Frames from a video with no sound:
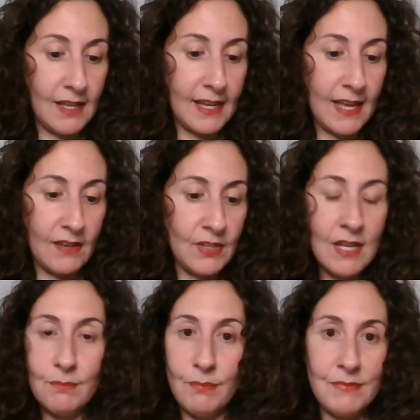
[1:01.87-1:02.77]
I have,
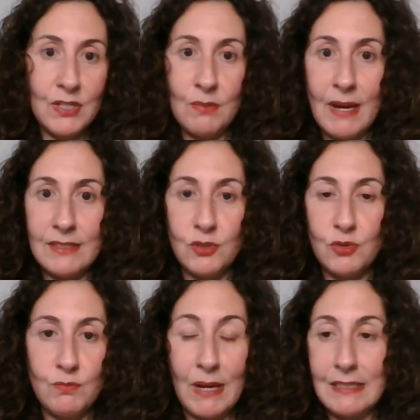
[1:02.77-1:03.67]
you know, my
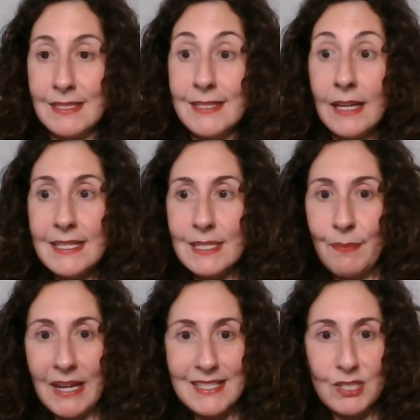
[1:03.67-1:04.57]
son is a
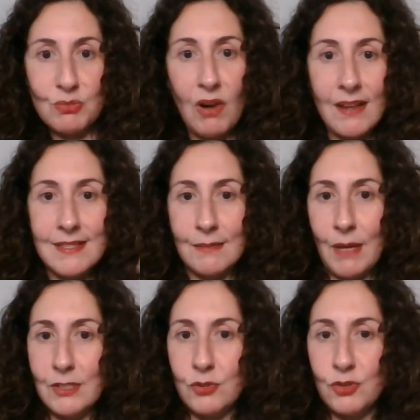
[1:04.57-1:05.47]
Pisces rising.
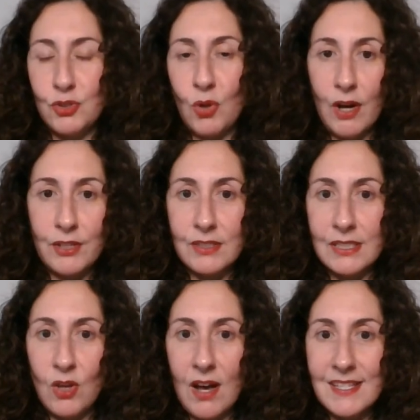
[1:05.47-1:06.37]
My
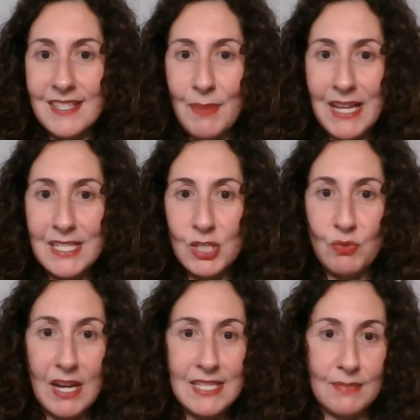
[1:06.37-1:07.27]
daughter-in-law is a Pisces
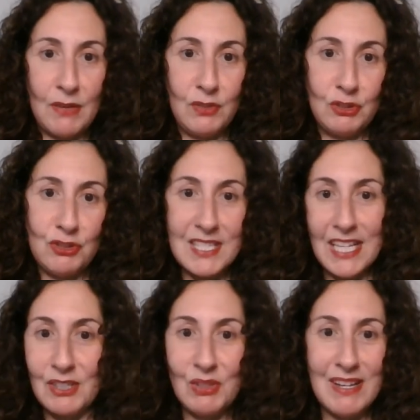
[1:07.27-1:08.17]
rising. My future
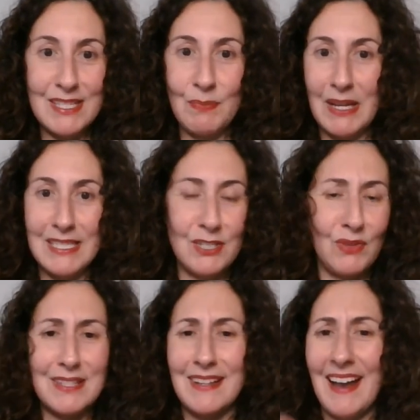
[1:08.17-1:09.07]
son-in-law is a Pisces
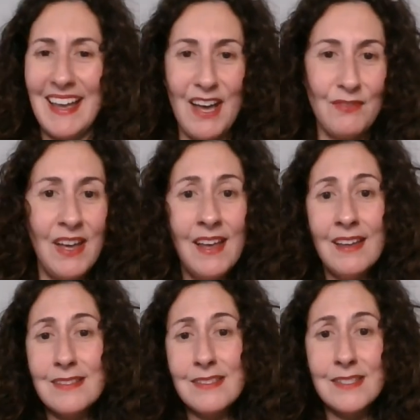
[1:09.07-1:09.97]
rising. I have
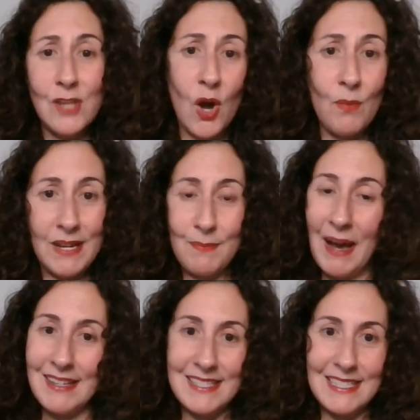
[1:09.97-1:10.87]
so many
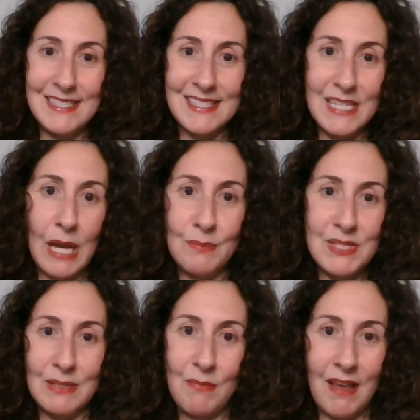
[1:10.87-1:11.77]
Pisces
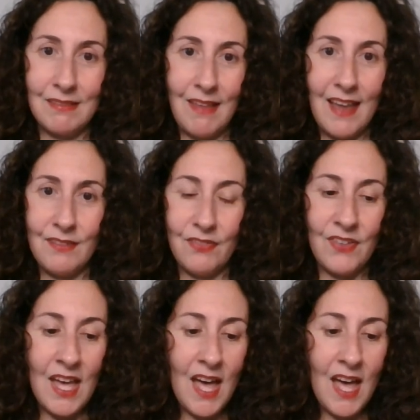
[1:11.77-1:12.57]
types in my life.